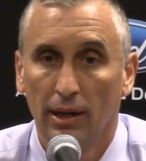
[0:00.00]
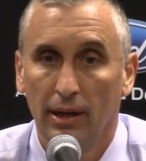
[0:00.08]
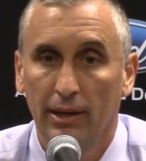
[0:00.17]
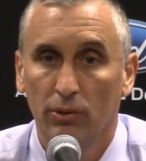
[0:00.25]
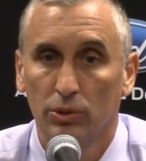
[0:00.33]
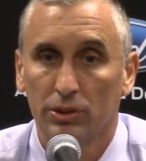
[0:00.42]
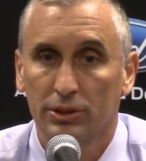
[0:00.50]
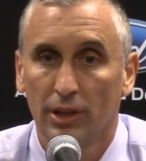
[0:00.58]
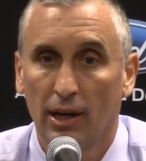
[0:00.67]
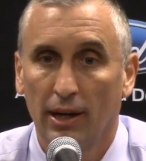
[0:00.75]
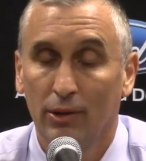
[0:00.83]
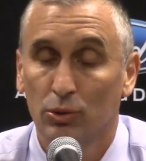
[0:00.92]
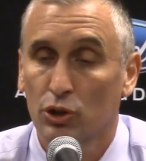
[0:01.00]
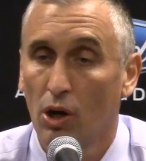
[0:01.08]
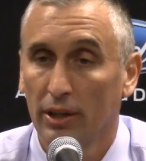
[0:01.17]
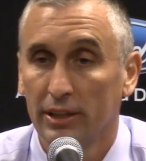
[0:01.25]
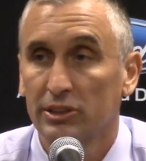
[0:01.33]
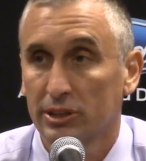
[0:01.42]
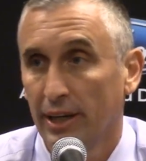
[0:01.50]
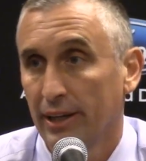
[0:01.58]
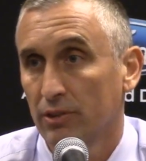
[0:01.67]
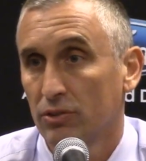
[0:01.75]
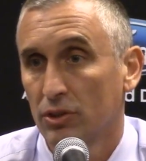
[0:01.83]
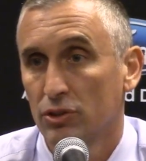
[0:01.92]
it was all
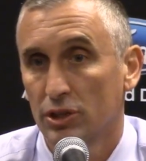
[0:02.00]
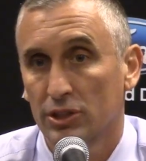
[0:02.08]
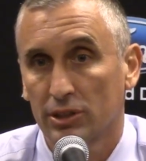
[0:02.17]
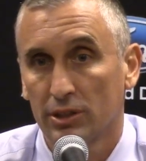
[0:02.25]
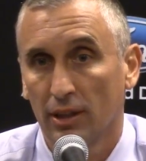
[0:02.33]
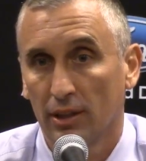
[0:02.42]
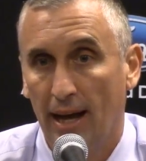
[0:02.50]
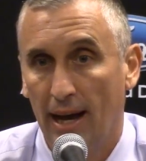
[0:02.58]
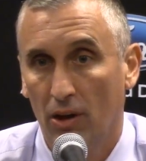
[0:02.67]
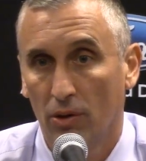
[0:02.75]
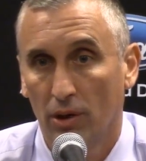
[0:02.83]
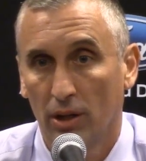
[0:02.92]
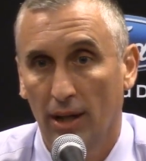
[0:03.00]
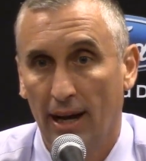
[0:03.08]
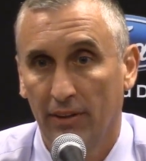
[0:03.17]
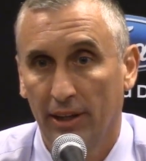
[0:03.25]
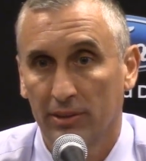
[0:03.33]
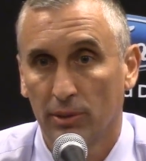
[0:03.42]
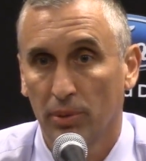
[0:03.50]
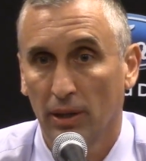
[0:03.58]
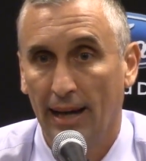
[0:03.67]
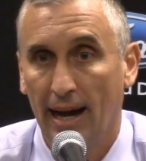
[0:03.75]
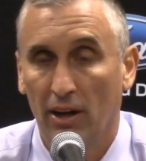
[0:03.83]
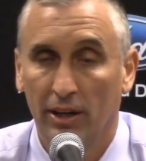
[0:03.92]
instinct to just allow that to
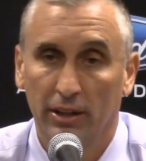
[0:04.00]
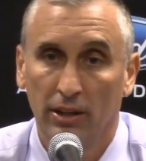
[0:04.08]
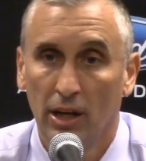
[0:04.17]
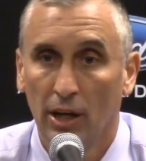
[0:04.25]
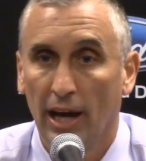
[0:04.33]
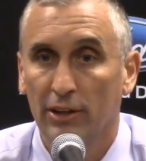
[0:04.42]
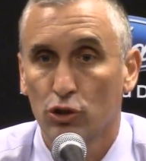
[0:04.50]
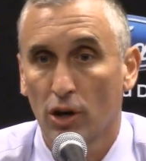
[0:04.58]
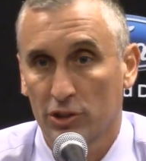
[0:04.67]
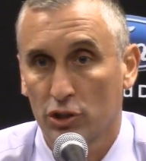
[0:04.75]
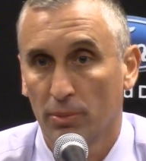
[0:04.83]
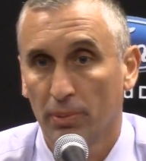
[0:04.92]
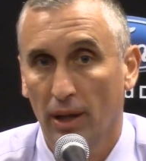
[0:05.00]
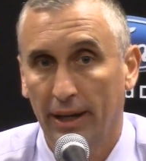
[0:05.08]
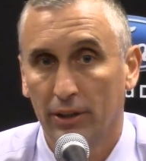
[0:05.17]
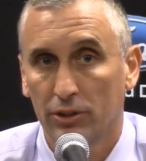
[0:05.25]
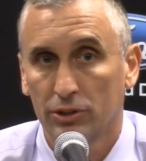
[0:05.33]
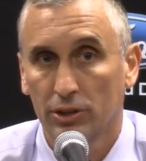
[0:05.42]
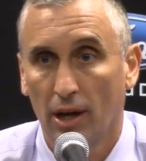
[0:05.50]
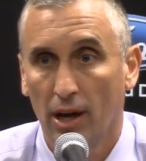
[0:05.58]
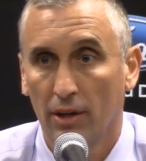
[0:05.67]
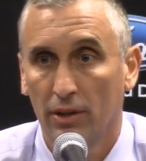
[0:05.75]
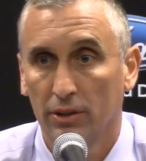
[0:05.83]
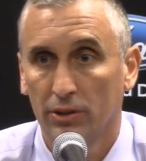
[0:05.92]
play out and trust your players.
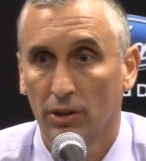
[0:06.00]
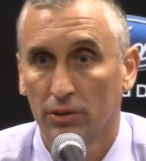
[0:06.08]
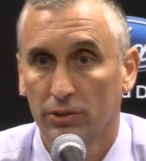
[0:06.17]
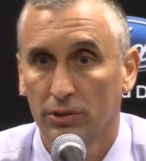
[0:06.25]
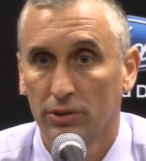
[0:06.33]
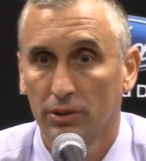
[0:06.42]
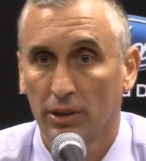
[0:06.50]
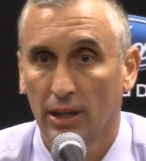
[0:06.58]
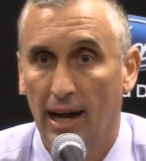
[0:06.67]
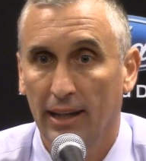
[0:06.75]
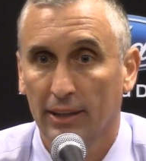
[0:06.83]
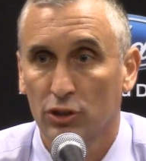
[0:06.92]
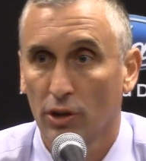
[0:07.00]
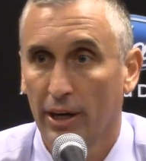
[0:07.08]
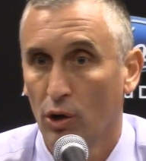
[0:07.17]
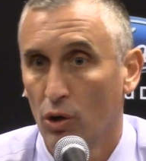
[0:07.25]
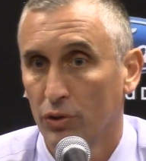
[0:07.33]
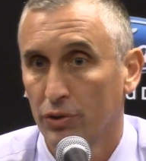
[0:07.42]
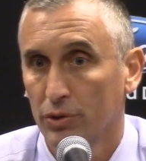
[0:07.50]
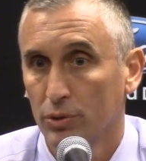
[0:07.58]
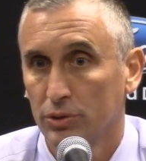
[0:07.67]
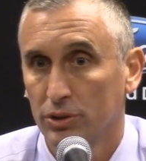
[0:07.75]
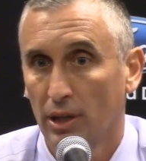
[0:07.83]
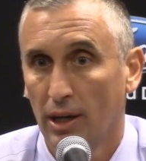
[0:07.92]
You a guy like Trey Holder,
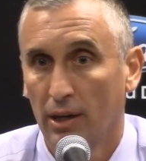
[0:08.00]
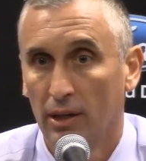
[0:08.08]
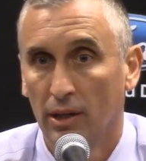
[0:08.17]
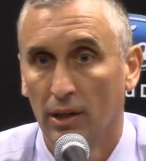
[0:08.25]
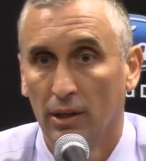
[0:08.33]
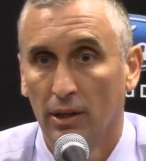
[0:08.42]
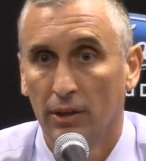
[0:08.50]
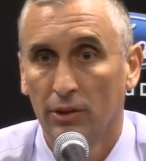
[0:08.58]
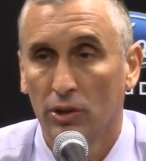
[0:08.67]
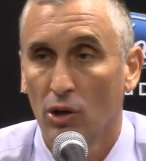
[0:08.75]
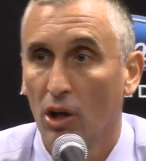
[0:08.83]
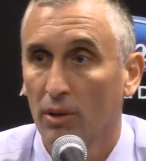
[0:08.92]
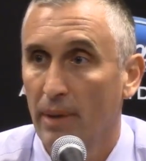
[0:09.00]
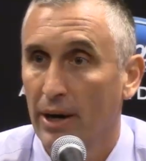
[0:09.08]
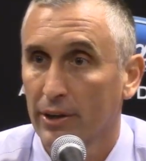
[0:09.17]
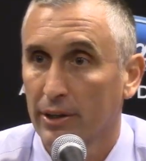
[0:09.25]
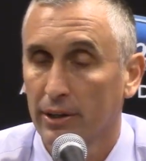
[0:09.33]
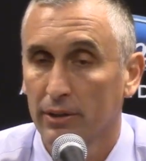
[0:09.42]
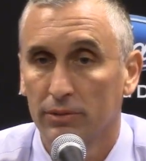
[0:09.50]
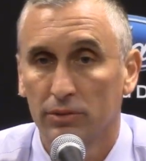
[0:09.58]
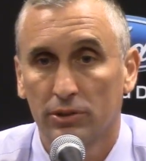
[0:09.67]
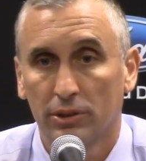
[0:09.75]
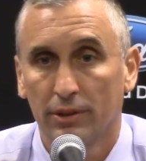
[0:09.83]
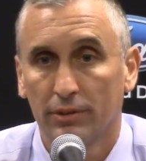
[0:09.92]
who's an All-American,
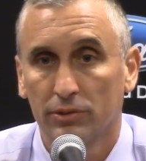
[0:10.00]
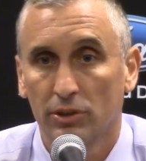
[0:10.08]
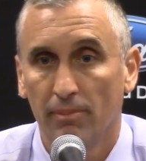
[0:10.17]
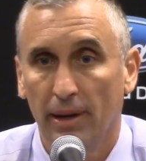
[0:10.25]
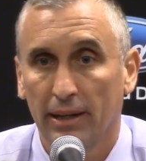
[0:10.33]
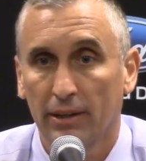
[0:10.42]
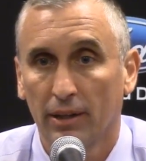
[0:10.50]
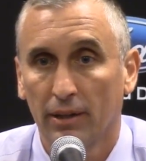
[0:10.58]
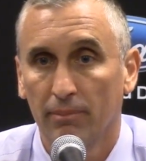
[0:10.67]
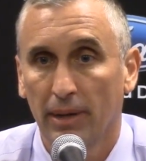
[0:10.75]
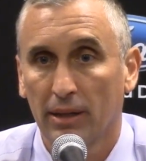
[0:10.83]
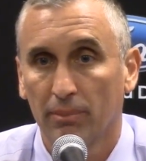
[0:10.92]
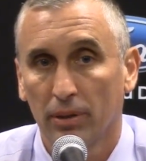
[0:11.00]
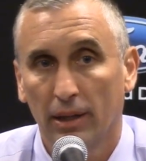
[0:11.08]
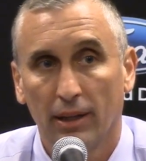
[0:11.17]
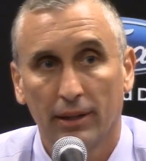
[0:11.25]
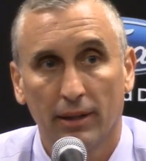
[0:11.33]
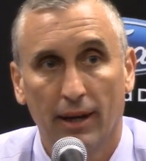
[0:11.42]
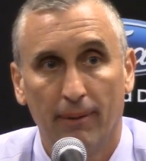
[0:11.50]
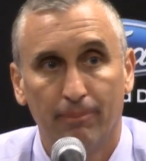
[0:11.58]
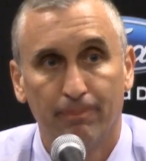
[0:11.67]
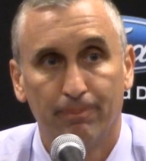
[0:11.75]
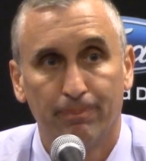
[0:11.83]
to make a play like that.